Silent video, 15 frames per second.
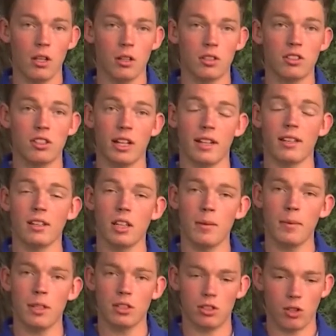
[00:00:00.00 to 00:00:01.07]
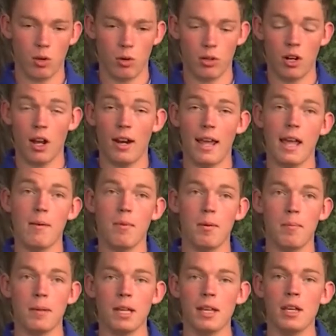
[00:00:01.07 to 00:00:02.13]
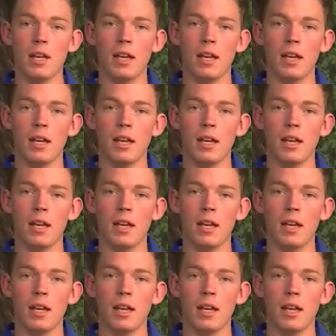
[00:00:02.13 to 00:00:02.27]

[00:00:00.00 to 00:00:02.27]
second limit, so not a but b,